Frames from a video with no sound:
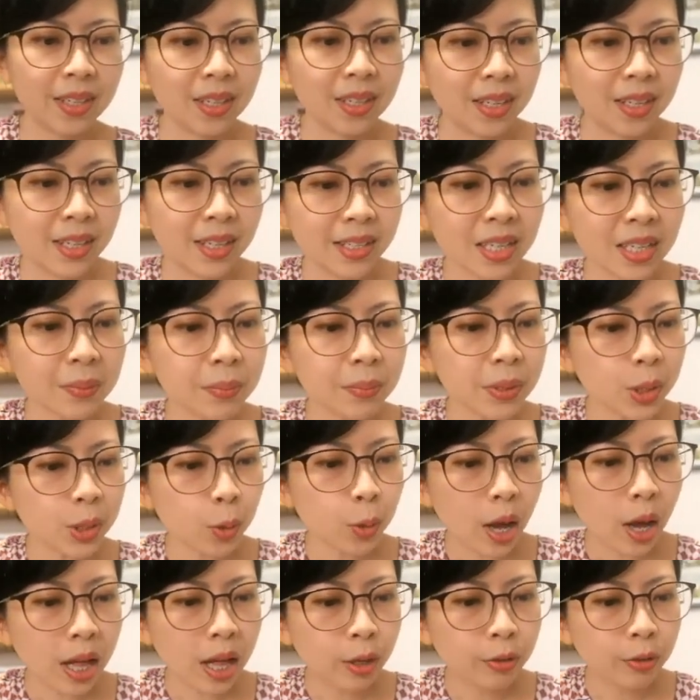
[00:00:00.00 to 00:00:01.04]
Number
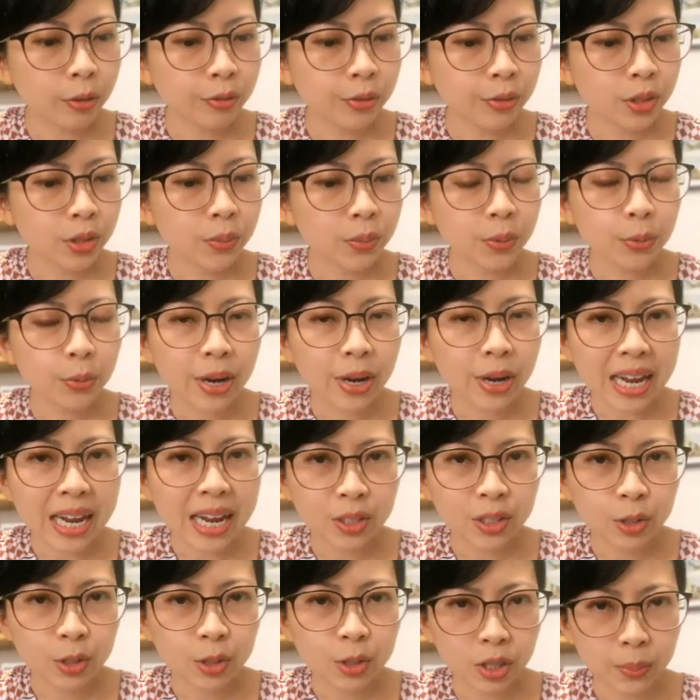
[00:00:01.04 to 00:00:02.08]
12, to be
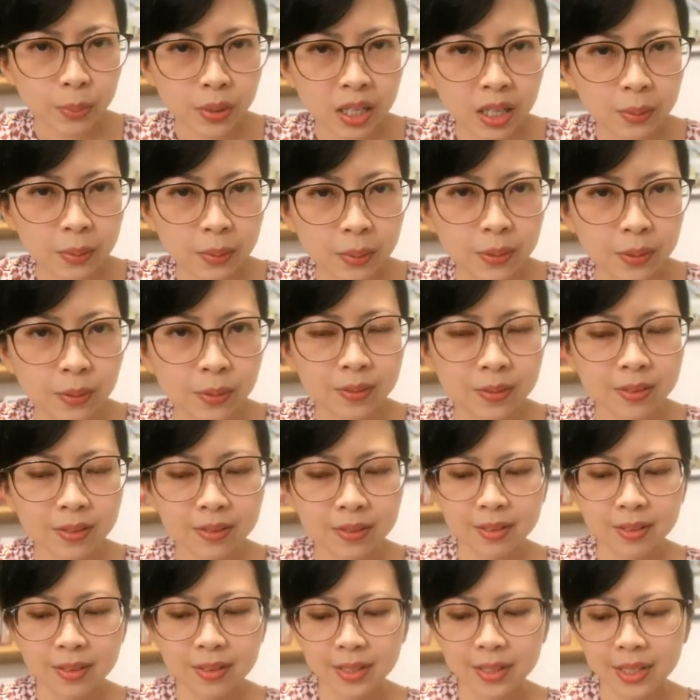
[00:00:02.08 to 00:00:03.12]
raised to the purple.
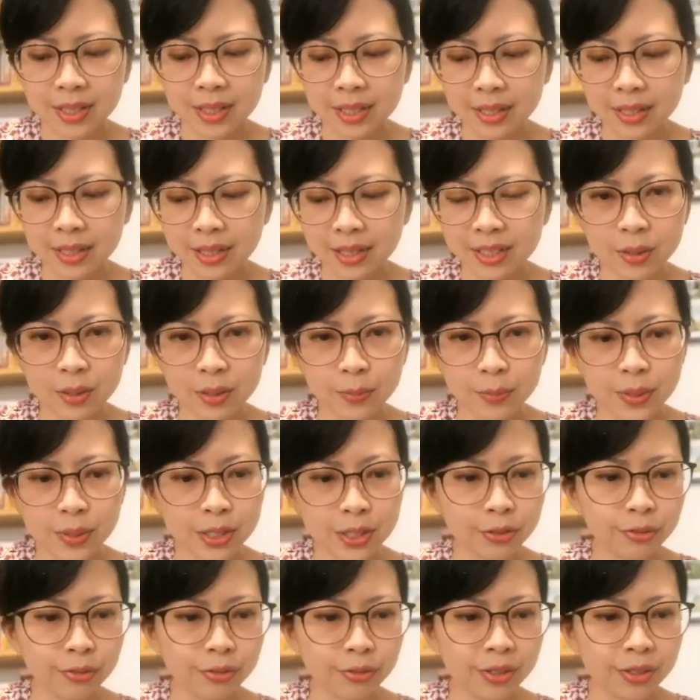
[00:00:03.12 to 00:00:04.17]
Now this is a bit
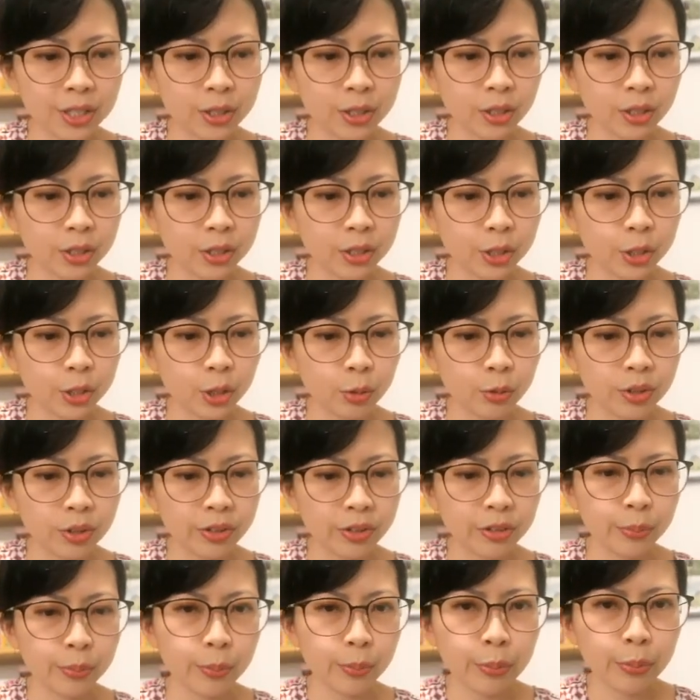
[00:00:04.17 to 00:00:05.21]
different. It's got to do
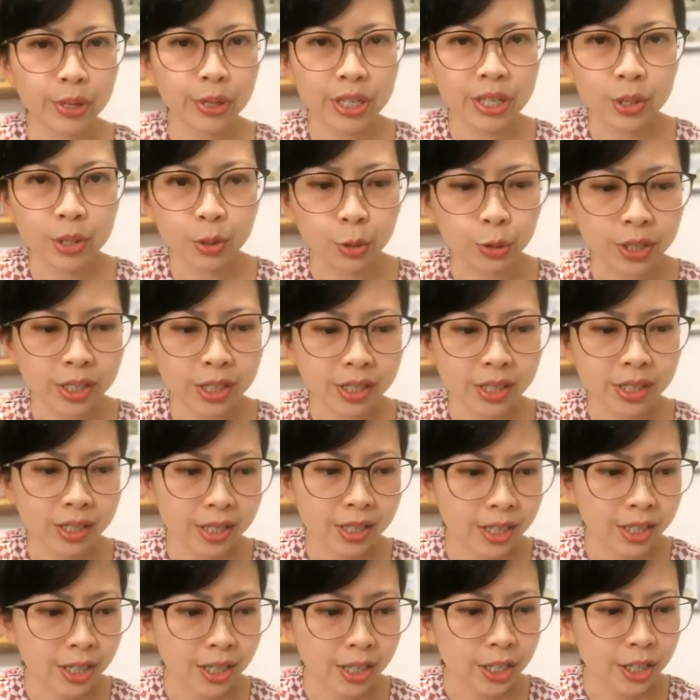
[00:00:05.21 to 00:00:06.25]
with priesthood.
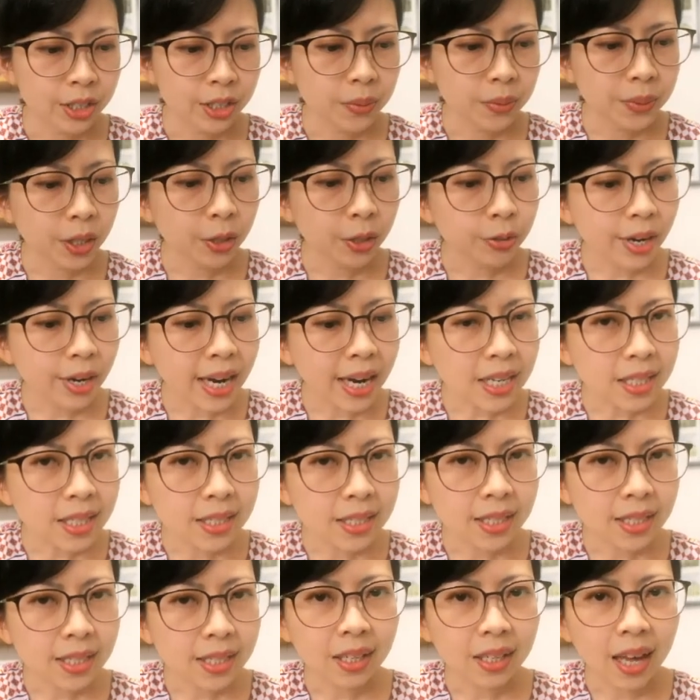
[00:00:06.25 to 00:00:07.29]
To be
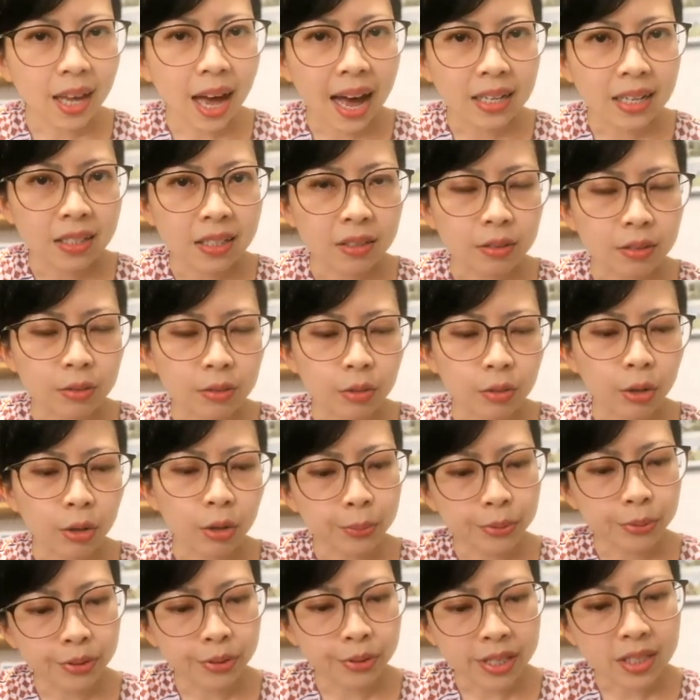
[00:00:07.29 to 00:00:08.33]
created a cardinal or
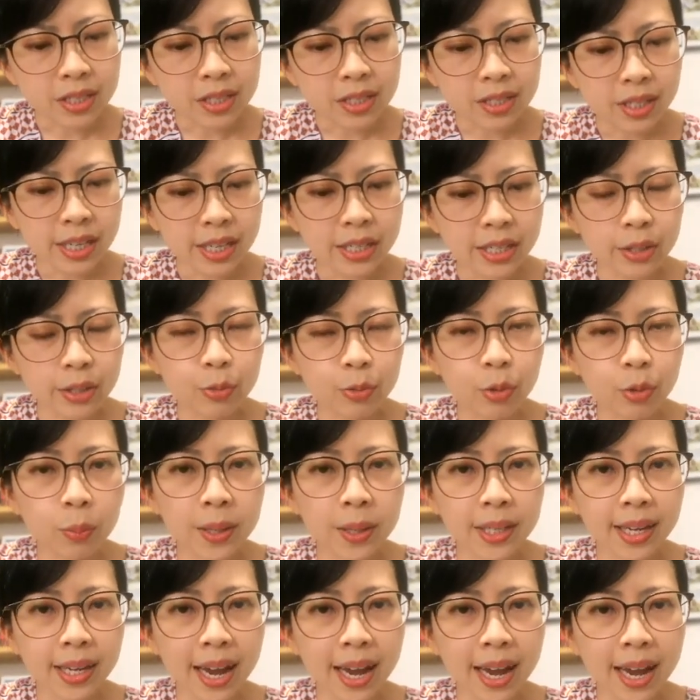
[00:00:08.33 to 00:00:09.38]
priest in the Roman
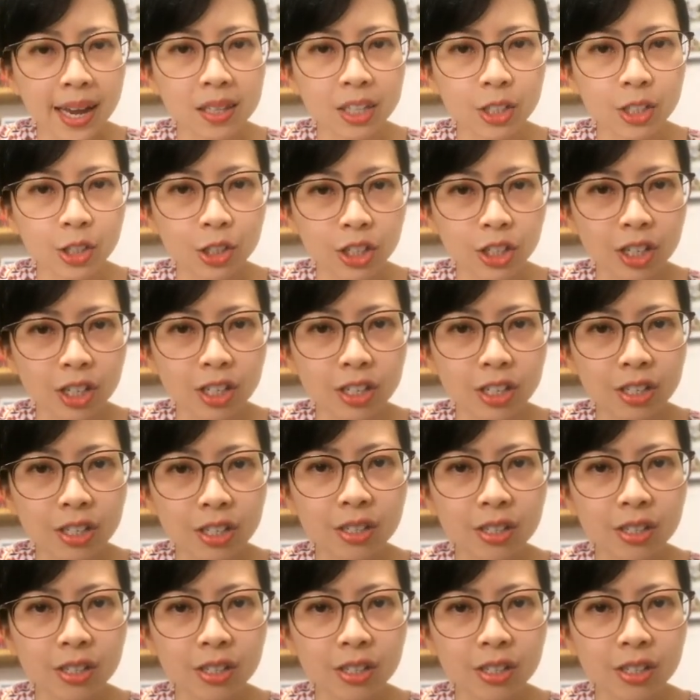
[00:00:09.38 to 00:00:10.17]
Catholic Church.